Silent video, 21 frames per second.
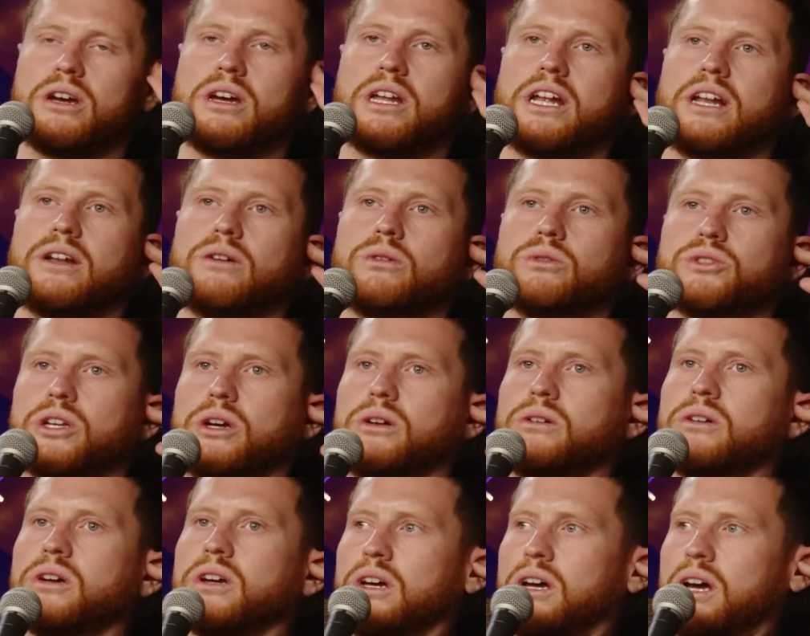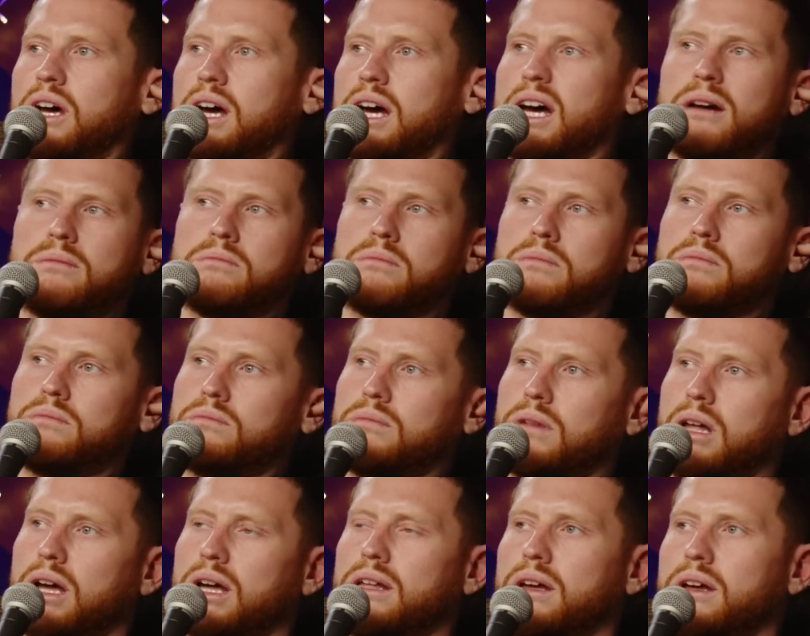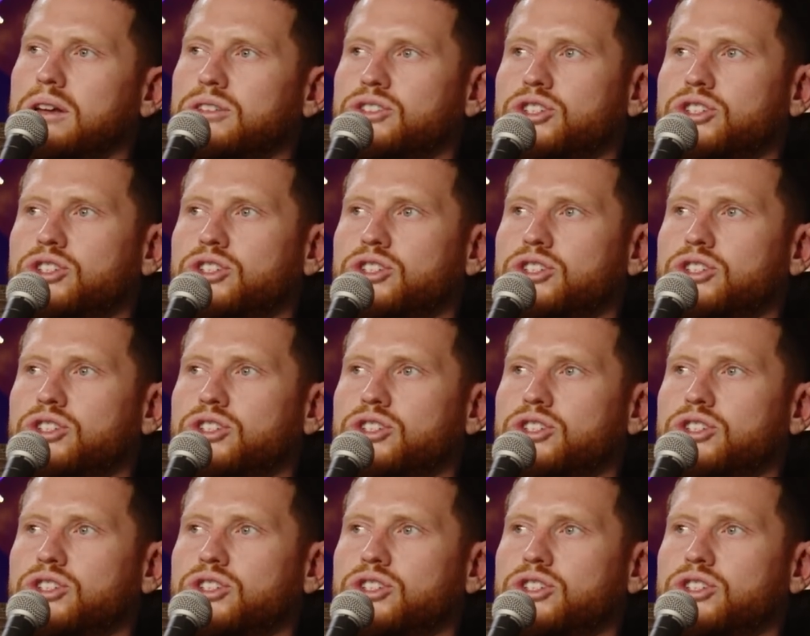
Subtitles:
And then also like